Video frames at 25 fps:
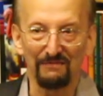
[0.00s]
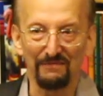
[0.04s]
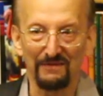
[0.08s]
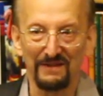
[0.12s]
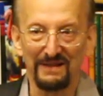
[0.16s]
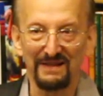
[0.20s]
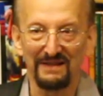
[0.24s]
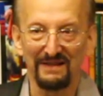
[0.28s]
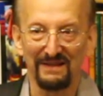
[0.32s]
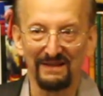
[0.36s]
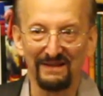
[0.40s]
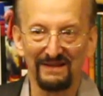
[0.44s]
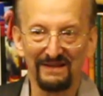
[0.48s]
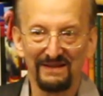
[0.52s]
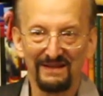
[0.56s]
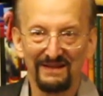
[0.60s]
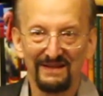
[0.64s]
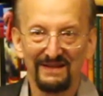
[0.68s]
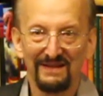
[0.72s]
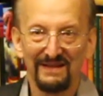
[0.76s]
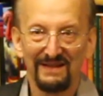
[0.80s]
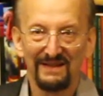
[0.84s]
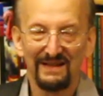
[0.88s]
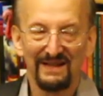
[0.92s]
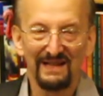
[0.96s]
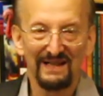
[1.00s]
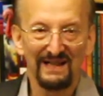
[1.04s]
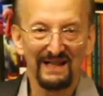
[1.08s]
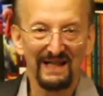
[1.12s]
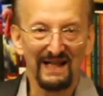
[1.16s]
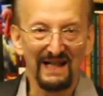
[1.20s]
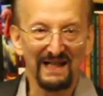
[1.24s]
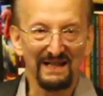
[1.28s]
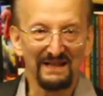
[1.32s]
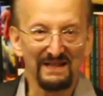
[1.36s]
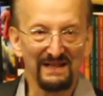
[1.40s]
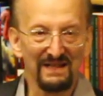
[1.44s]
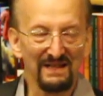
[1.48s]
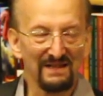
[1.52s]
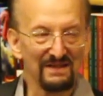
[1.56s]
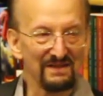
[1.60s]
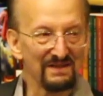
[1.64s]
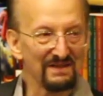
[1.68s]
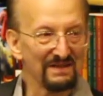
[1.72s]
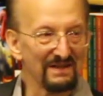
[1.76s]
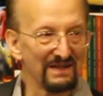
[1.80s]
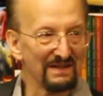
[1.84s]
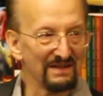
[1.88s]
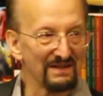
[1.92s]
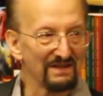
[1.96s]
friend and
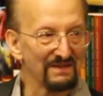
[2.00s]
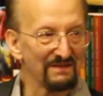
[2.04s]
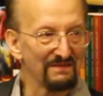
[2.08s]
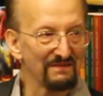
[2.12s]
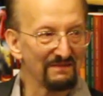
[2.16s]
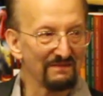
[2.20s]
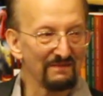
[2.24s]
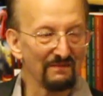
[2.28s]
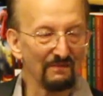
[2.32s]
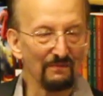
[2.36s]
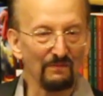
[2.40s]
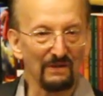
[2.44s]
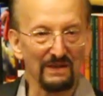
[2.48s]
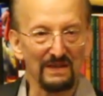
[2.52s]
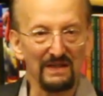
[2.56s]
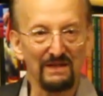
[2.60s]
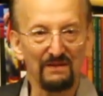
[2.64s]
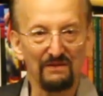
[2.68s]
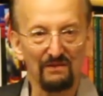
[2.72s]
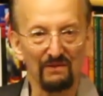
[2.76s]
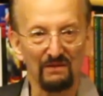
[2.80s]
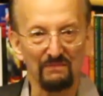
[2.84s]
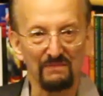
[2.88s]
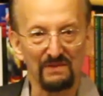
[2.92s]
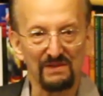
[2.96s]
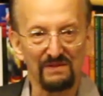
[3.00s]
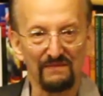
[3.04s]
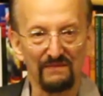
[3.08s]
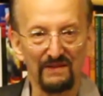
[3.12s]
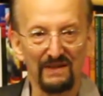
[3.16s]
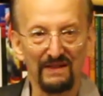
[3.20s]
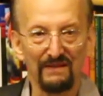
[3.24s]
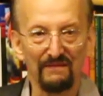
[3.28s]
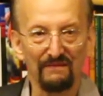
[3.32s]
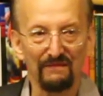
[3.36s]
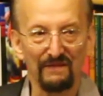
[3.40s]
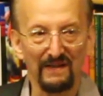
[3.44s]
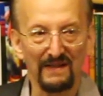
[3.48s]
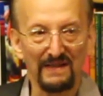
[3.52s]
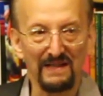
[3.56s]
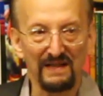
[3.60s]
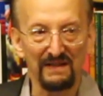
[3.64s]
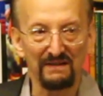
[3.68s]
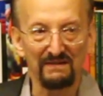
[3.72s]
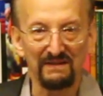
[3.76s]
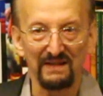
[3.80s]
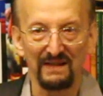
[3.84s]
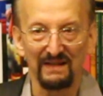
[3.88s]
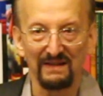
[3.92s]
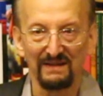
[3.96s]
his what he thought was a very funny
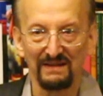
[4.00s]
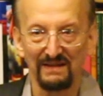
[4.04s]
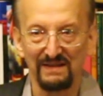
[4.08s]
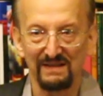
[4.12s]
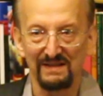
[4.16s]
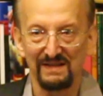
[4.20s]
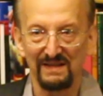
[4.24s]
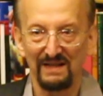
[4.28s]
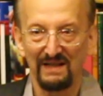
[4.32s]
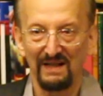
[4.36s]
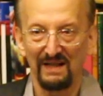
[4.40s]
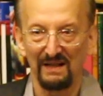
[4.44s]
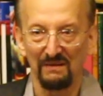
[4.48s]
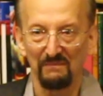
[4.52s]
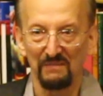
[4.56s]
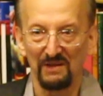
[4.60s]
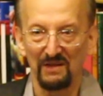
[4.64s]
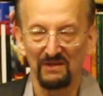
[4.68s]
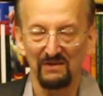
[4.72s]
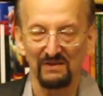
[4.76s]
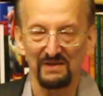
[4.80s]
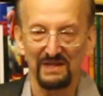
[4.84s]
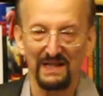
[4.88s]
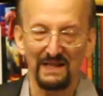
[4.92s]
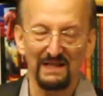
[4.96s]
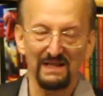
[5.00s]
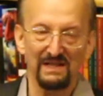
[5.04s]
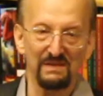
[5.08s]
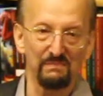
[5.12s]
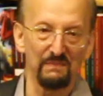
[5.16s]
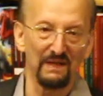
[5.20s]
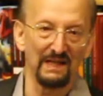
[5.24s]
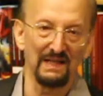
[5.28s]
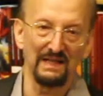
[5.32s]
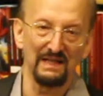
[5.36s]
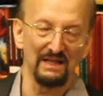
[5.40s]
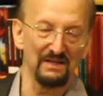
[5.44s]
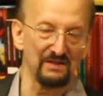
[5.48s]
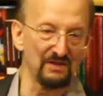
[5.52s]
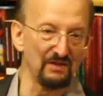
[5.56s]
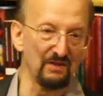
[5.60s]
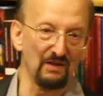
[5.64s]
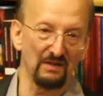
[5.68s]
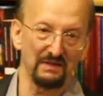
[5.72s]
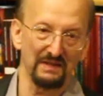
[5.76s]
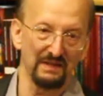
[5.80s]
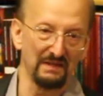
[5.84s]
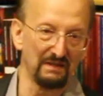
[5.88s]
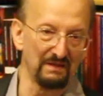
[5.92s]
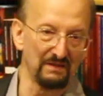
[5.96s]
thing to say, because Alice Bailey is
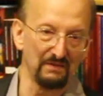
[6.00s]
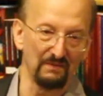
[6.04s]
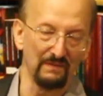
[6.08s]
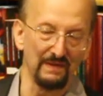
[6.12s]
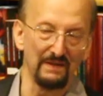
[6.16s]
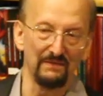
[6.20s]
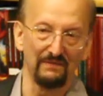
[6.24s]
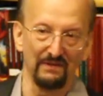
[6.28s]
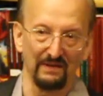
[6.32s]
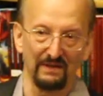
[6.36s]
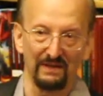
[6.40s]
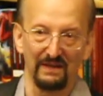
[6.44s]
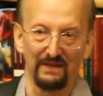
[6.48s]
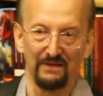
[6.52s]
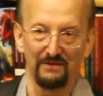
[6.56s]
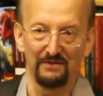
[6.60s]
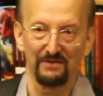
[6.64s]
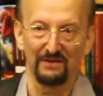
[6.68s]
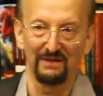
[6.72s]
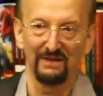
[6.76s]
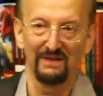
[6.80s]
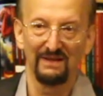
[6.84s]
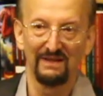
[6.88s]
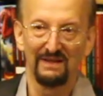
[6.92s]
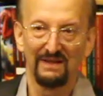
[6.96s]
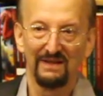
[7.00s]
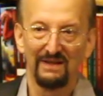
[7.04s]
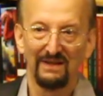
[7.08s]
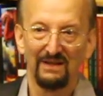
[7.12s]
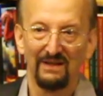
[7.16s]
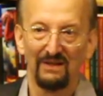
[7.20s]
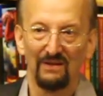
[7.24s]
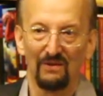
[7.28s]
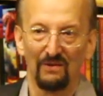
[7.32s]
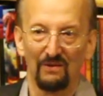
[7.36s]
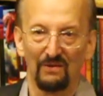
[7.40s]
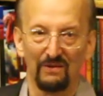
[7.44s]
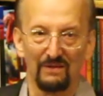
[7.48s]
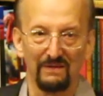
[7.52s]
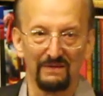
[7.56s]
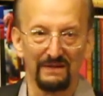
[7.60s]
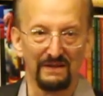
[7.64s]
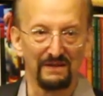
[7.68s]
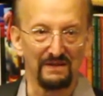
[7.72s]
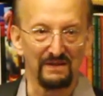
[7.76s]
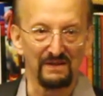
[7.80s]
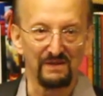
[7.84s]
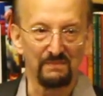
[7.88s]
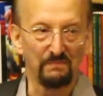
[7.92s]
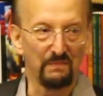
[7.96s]
not into evocation or
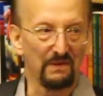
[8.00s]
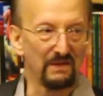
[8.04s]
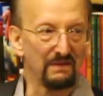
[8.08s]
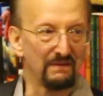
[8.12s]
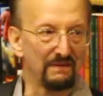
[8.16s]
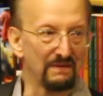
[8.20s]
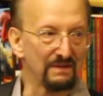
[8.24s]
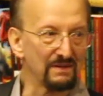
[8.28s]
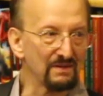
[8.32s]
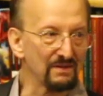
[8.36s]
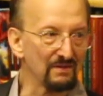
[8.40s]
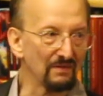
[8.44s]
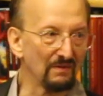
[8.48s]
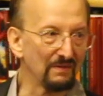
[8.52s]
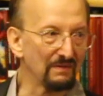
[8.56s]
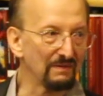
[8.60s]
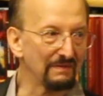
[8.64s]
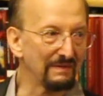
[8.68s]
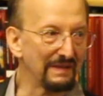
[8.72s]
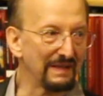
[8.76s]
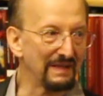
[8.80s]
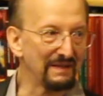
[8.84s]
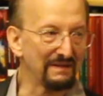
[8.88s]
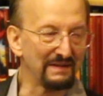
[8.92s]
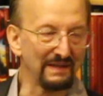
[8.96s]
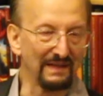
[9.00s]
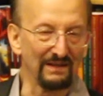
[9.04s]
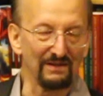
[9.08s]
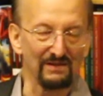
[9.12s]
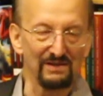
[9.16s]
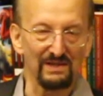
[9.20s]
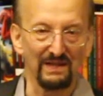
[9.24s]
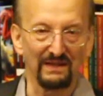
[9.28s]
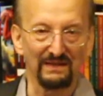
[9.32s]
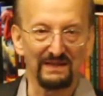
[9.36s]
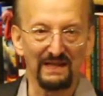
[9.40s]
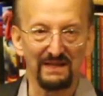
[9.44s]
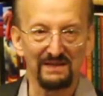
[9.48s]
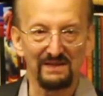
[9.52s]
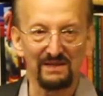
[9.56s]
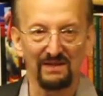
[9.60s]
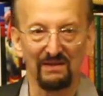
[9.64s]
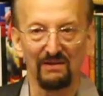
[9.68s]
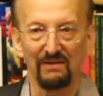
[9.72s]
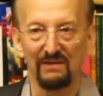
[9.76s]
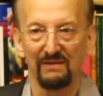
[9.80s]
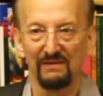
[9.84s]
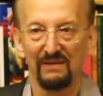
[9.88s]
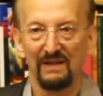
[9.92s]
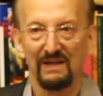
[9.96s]
into spirits or anything else like that.
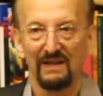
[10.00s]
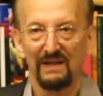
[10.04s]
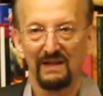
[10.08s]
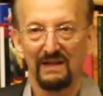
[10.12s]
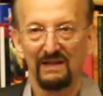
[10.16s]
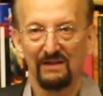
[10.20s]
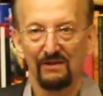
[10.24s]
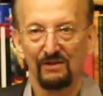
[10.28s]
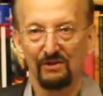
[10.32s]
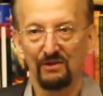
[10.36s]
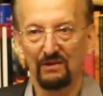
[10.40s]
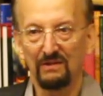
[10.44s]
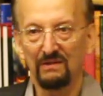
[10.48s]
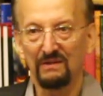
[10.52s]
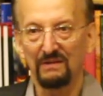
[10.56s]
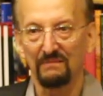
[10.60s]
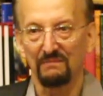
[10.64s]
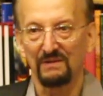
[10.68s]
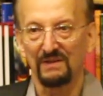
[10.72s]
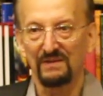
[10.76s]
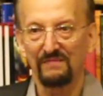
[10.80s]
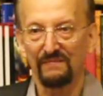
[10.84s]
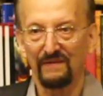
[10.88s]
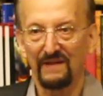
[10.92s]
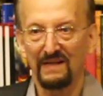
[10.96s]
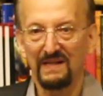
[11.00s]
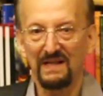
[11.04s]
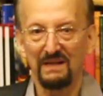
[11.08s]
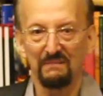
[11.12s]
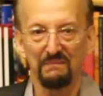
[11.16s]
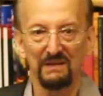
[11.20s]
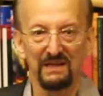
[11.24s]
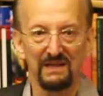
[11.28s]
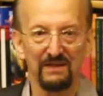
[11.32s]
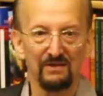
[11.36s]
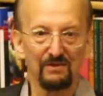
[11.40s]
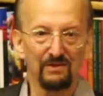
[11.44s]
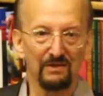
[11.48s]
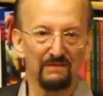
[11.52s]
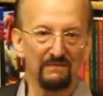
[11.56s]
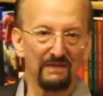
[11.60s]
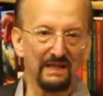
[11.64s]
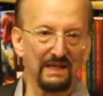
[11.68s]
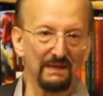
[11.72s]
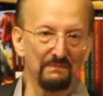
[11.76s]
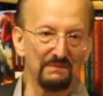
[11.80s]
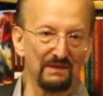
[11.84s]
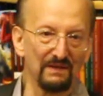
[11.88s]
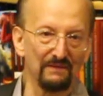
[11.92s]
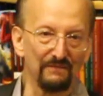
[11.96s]
So sure, it was funny, but he should have
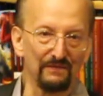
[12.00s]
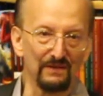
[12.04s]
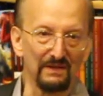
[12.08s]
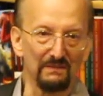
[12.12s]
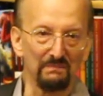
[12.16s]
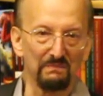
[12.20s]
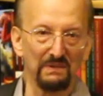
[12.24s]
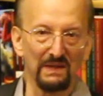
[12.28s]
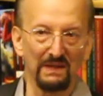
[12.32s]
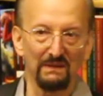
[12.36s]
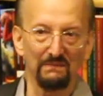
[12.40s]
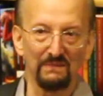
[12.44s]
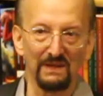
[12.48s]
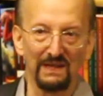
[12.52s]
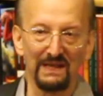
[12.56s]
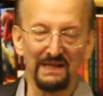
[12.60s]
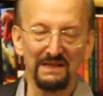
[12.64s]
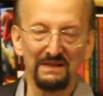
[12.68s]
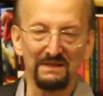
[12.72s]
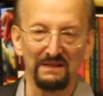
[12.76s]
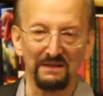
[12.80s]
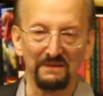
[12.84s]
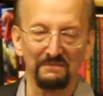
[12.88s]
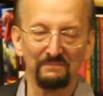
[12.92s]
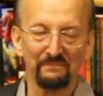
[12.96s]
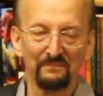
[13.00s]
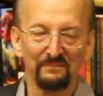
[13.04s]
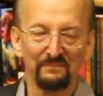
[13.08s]
kept it for the pub later.